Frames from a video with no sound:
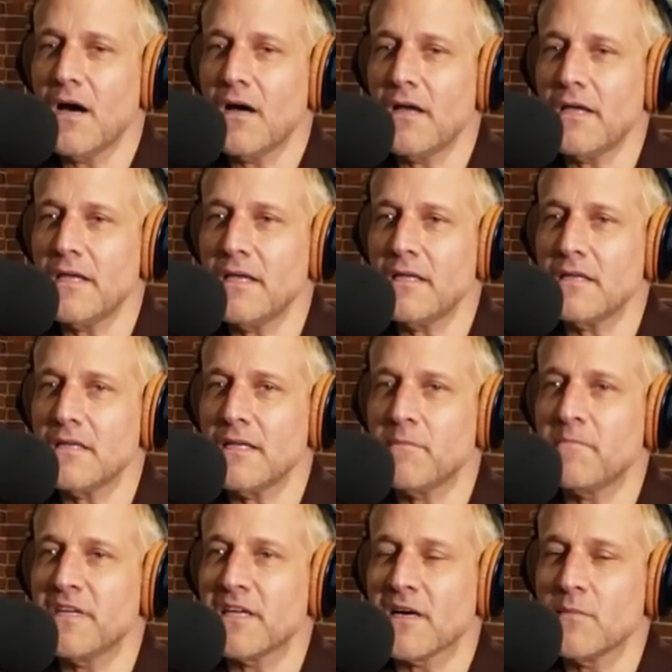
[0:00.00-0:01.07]

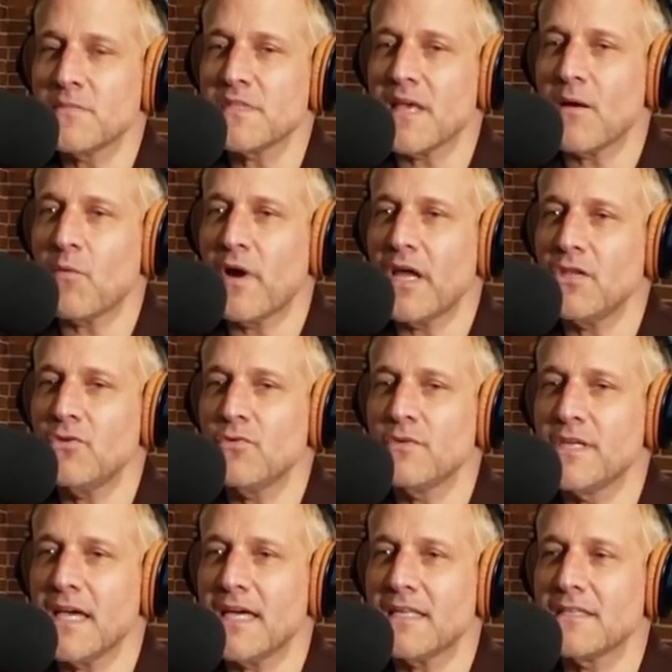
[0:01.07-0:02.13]
it becomes that way. You
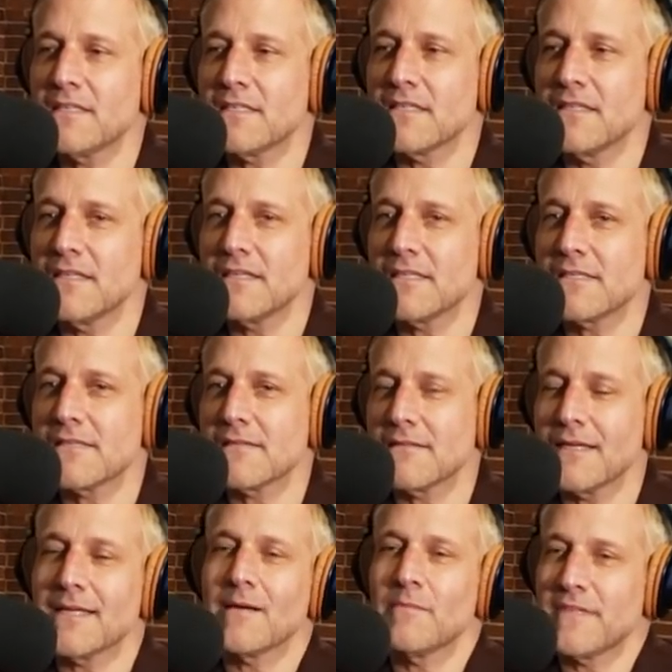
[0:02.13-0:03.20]
get into this,
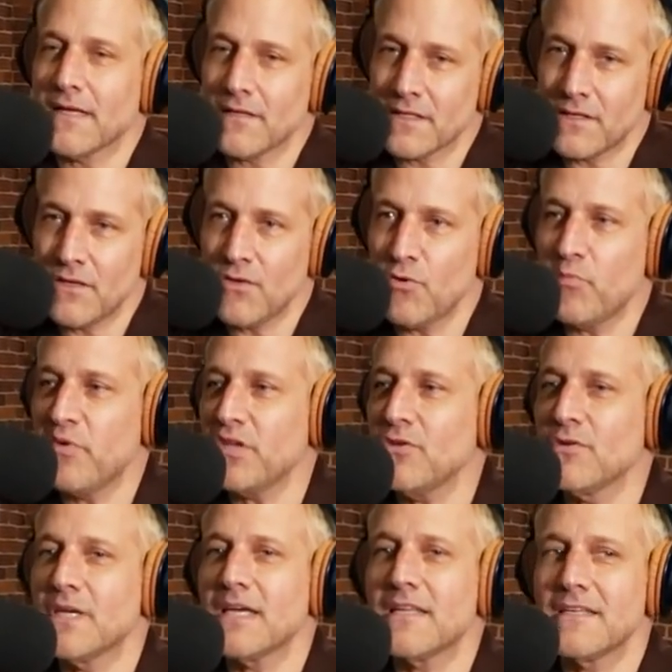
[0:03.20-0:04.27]
like I'm telling you, but
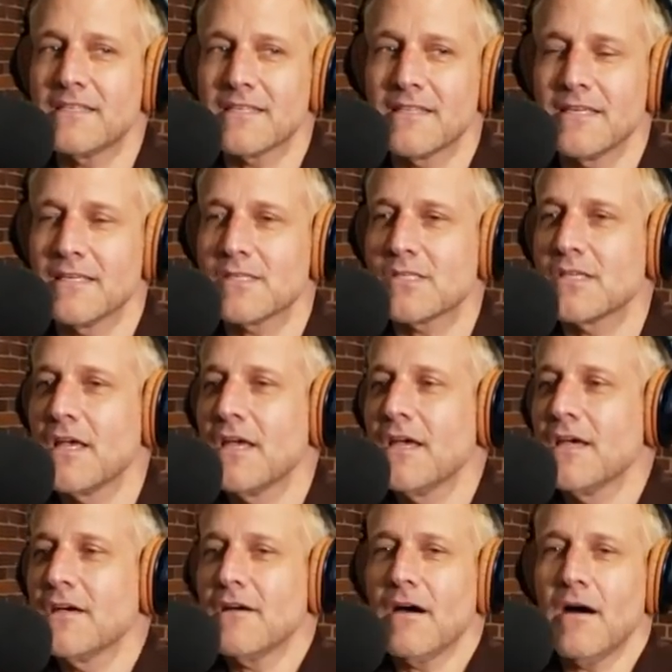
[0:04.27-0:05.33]
you get into this,
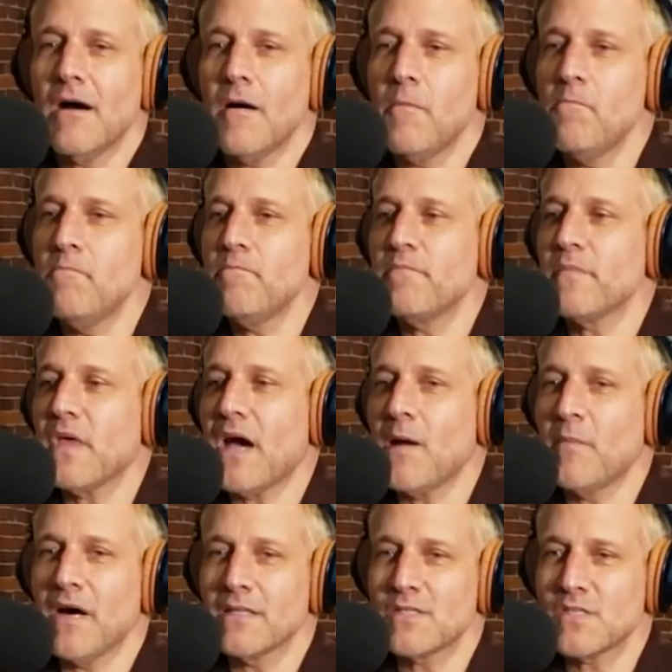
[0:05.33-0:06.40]

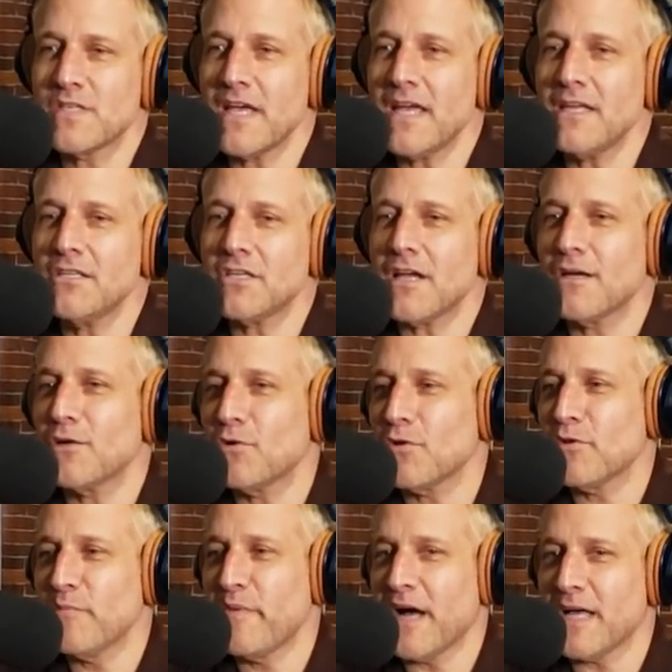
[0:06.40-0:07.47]
I'm on stage, I go to
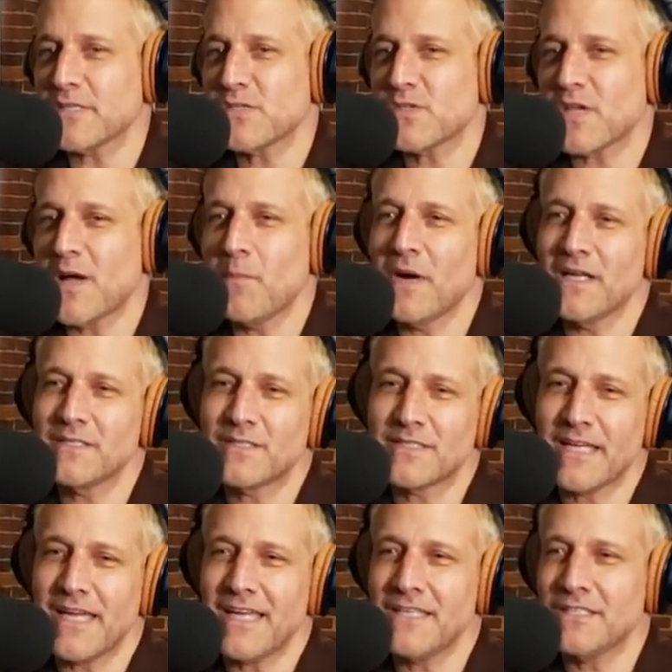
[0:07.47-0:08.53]
the bus. I'm on
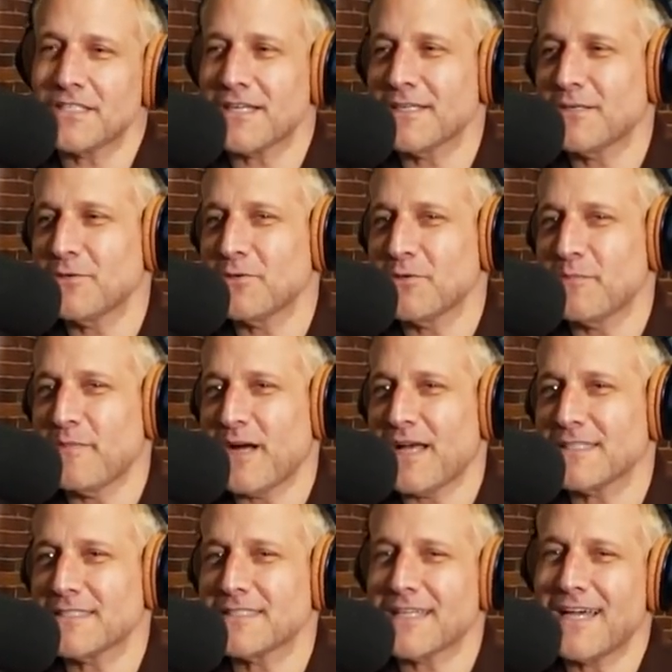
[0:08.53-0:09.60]
stage, I go to the
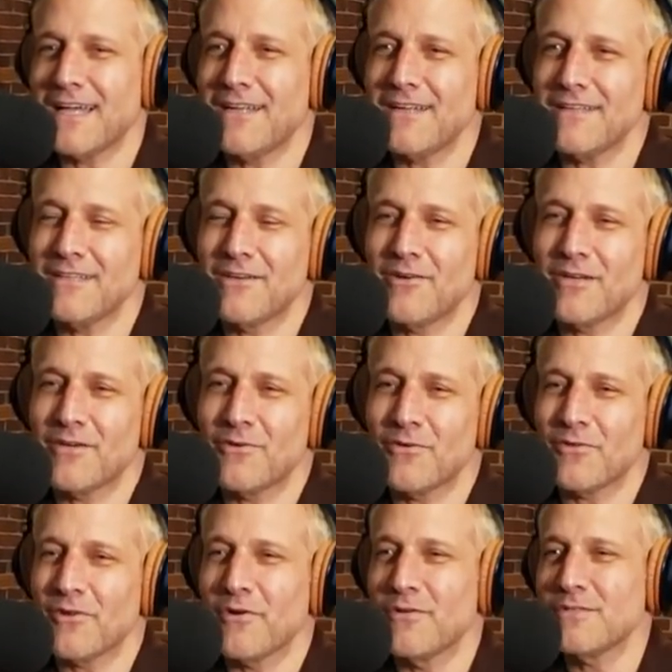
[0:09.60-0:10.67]
bus. I go to
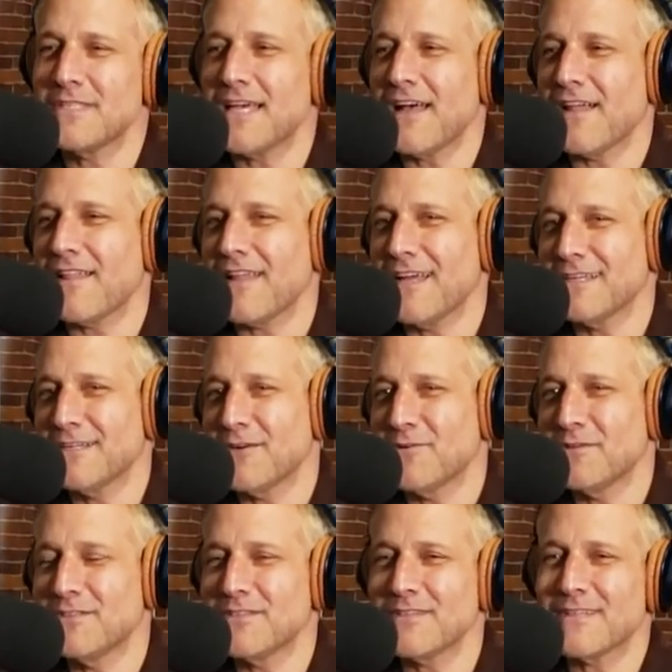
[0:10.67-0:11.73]
the hotel. I go into